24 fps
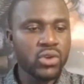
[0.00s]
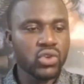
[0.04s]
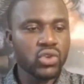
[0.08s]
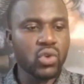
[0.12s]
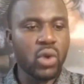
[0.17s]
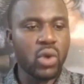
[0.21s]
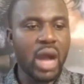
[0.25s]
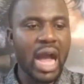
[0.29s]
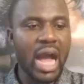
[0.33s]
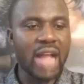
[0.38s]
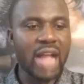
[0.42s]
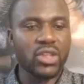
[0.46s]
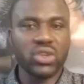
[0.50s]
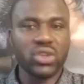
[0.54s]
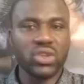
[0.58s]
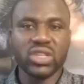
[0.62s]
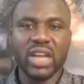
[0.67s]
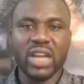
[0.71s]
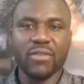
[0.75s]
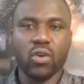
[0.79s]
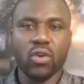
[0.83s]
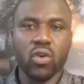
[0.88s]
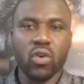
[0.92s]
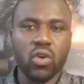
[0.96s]
So I don't
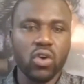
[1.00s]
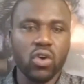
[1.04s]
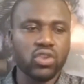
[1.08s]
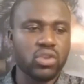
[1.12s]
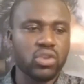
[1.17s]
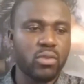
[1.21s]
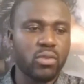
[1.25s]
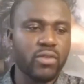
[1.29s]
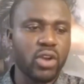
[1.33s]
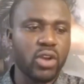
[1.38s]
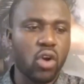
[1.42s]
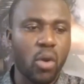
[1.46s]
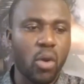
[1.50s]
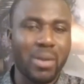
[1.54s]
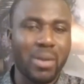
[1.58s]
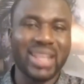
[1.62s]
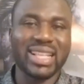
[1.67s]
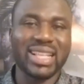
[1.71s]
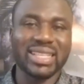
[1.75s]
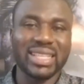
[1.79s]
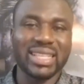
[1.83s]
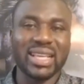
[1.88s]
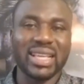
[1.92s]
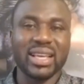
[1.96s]
try to call some of the
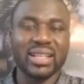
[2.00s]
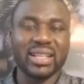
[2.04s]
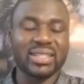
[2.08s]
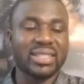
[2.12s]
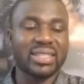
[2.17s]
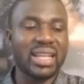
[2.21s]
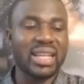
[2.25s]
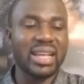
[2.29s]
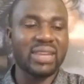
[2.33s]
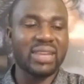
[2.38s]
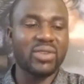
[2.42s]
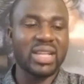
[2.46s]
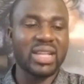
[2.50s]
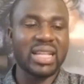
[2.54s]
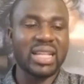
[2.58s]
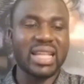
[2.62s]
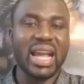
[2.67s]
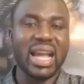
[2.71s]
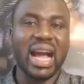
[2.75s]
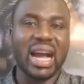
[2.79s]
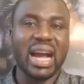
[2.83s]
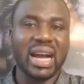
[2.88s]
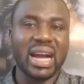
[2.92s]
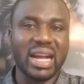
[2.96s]
commanders where
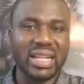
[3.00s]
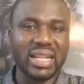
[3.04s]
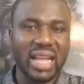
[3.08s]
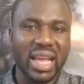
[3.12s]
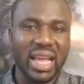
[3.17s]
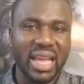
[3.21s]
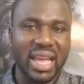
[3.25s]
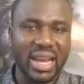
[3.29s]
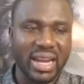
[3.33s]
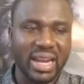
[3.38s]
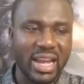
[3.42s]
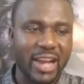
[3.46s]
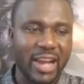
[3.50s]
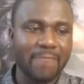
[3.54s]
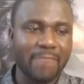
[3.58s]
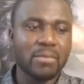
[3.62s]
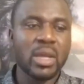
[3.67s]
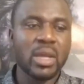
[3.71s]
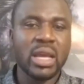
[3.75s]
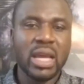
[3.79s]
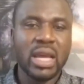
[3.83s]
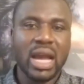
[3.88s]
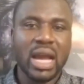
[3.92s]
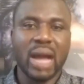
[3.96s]
they around that area.
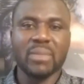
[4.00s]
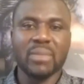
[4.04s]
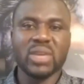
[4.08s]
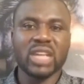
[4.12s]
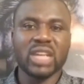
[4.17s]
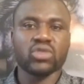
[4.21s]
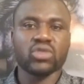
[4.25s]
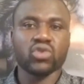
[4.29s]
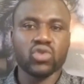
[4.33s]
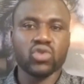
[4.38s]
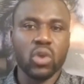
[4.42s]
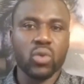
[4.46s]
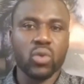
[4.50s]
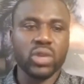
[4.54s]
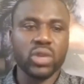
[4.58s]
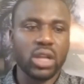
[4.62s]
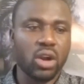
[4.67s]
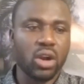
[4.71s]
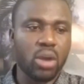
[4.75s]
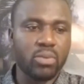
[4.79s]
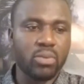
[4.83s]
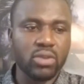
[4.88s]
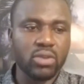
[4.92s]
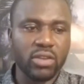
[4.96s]
I'm here to talk with
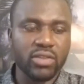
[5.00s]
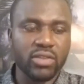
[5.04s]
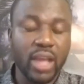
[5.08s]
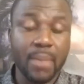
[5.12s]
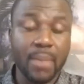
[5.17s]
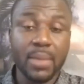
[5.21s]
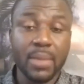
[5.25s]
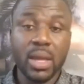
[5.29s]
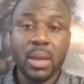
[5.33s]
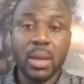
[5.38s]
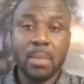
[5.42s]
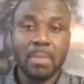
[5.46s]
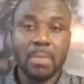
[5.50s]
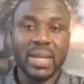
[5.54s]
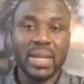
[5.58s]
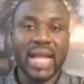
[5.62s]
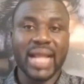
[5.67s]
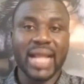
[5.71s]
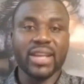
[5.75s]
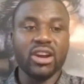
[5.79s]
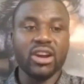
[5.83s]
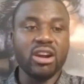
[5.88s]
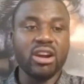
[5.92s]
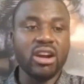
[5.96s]
a couple of them.
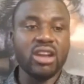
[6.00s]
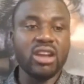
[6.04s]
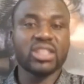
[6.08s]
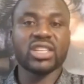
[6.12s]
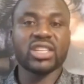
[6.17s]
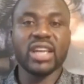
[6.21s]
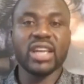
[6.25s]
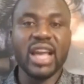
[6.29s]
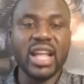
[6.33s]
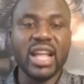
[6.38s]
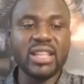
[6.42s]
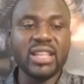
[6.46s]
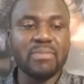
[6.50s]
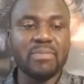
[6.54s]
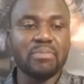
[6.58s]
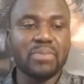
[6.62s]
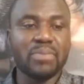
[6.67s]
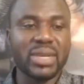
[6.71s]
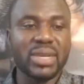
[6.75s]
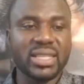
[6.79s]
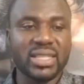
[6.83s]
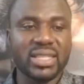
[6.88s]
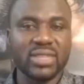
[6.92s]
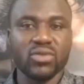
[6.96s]
But I urge any
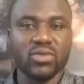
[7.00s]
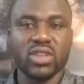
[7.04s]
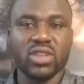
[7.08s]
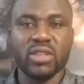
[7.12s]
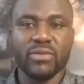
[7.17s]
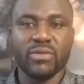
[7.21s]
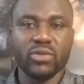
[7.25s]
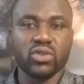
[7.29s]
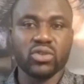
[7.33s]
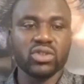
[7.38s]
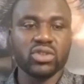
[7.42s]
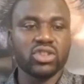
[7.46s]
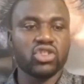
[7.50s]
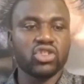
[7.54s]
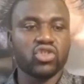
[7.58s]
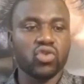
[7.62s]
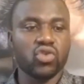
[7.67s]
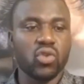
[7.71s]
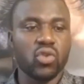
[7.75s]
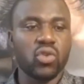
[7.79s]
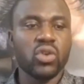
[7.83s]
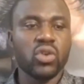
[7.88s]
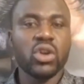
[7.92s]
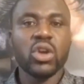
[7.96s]
person where they follow the
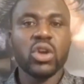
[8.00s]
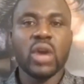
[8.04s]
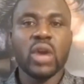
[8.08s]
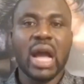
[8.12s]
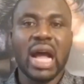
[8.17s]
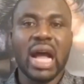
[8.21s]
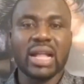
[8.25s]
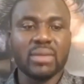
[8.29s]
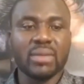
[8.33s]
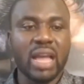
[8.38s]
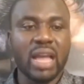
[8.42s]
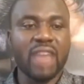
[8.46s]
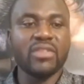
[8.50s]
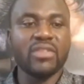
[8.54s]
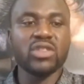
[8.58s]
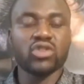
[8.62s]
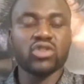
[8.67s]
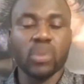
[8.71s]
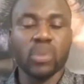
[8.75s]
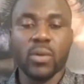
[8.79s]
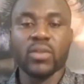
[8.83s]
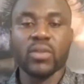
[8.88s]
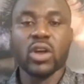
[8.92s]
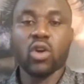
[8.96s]
show, and even
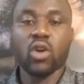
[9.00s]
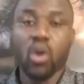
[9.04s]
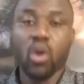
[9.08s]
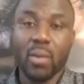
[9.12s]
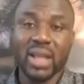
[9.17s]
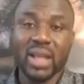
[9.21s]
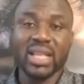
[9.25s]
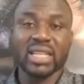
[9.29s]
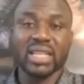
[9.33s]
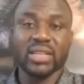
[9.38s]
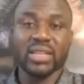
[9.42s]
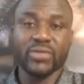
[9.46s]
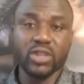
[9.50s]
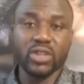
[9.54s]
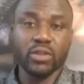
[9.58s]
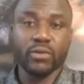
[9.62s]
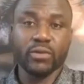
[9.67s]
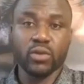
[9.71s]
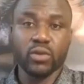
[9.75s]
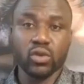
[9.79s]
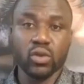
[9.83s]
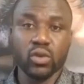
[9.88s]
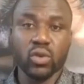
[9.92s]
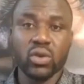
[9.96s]
some of the commanders that they
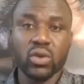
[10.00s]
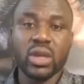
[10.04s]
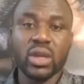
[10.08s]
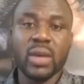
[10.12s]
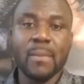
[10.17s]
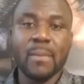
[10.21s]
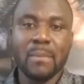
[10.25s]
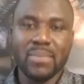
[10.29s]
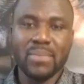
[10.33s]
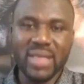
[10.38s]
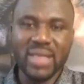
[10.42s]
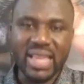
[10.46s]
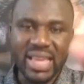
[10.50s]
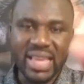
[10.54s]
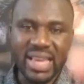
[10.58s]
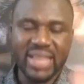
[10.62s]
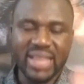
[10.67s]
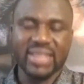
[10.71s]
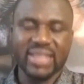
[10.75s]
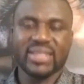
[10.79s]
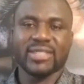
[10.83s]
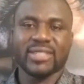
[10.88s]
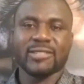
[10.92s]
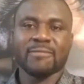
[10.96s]
follow,
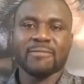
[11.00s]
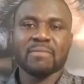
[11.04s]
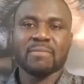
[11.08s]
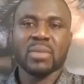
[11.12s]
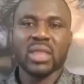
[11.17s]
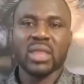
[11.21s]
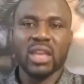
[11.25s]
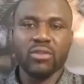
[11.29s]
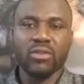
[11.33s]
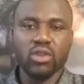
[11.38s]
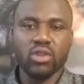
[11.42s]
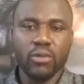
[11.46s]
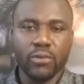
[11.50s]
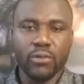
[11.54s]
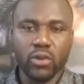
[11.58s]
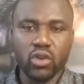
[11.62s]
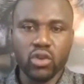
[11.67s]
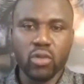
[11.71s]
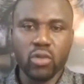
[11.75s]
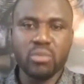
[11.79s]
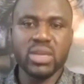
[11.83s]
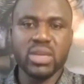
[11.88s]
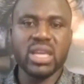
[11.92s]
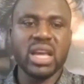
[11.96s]
please, if you
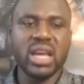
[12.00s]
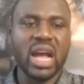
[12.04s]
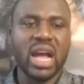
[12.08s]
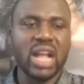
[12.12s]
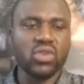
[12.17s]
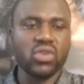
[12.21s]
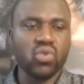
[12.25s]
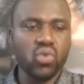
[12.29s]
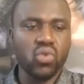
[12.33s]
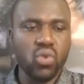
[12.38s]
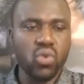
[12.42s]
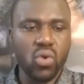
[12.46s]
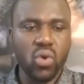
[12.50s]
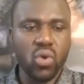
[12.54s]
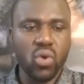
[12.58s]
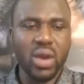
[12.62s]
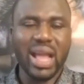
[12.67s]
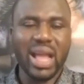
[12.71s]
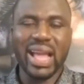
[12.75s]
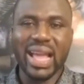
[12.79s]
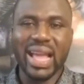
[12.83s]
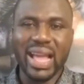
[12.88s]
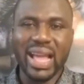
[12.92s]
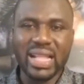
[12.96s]
follow me and you
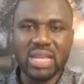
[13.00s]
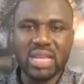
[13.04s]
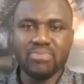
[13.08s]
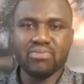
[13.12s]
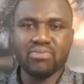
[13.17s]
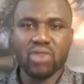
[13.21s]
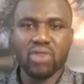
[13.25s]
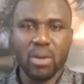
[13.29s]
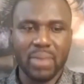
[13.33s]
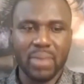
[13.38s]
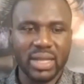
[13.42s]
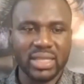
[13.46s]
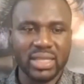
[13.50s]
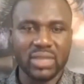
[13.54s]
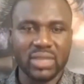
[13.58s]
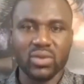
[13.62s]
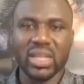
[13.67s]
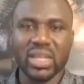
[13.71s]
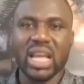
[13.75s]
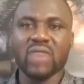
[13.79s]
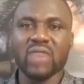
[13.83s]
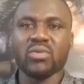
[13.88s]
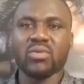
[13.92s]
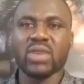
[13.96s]
hold any property,
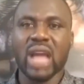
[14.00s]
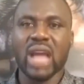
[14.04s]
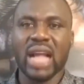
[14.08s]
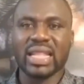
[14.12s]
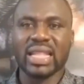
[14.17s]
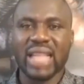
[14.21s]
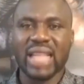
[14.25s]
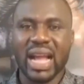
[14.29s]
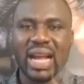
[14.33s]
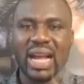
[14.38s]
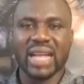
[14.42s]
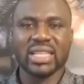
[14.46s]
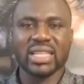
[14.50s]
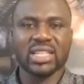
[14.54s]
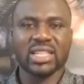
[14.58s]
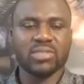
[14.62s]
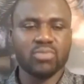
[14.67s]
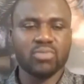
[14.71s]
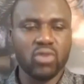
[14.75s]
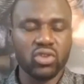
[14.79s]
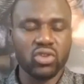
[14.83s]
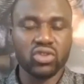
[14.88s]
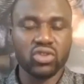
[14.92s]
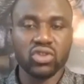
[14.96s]
whether you be Atanganji
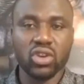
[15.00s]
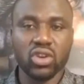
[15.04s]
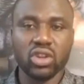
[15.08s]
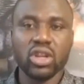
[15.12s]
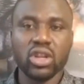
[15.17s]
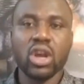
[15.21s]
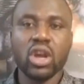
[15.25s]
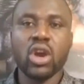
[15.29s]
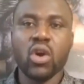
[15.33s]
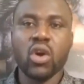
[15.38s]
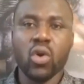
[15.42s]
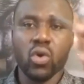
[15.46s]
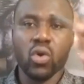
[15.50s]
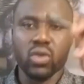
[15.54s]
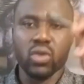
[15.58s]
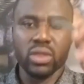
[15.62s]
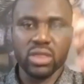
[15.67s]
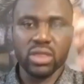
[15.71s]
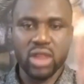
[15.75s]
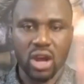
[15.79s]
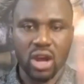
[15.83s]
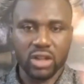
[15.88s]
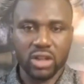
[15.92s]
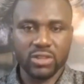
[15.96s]
sponsored or
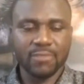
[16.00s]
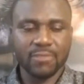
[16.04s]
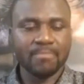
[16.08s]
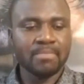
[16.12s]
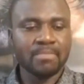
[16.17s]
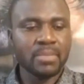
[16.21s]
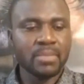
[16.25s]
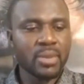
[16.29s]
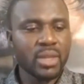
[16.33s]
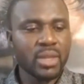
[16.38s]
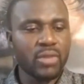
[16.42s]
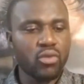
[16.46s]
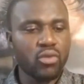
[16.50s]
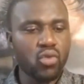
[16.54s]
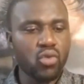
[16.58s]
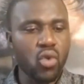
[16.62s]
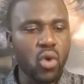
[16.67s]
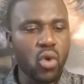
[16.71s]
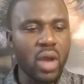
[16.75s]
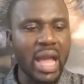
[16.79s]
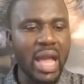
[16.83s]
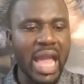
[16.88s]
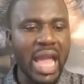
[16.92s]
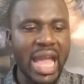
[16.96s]
not, if you
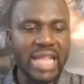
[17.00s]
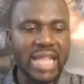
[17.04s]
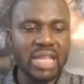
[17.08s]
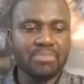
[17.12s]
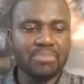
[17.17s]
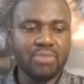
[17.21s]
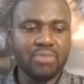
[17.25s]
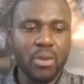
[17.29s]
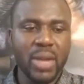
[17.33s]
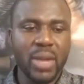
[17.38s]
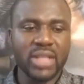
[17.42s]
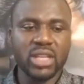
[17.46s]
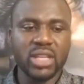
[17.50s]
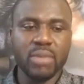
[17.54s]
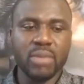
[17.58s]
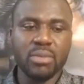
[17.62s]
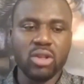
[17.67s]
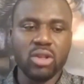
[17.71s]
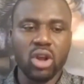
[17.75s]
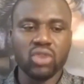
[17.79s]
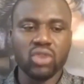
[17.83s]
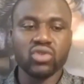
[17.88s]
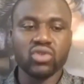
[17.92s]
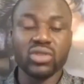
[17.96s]
hold any property
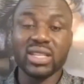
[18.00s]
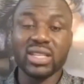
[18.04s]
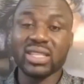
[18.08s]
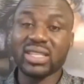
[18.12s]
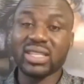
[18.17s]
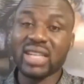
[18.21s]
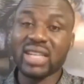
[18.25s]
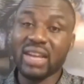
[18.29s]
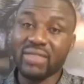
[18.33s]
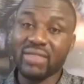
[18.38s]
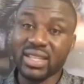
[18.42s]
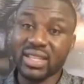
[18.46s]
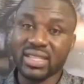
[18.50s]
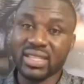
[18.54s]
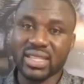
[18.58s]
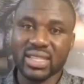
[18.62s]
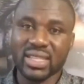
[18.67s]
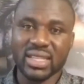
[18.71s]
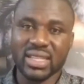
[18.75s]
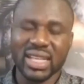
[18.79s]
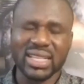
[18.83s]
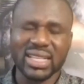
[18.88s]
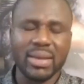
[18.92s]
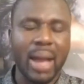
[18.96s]
belong to these Reverend
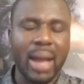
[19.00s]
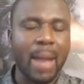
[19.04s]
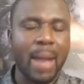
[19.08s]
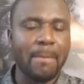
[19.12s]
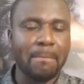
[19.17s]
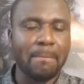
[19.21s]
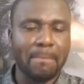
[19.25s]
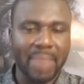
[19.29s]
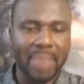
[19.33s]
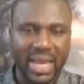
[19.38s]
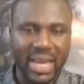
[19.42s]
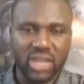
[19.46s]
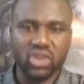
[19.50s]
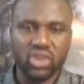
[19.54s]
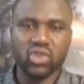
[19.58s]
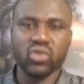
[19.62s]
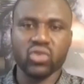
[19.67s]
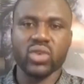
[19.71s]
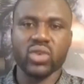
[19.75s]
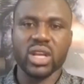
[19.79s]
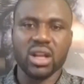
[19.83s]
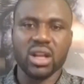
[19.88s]
sisters, I beg you in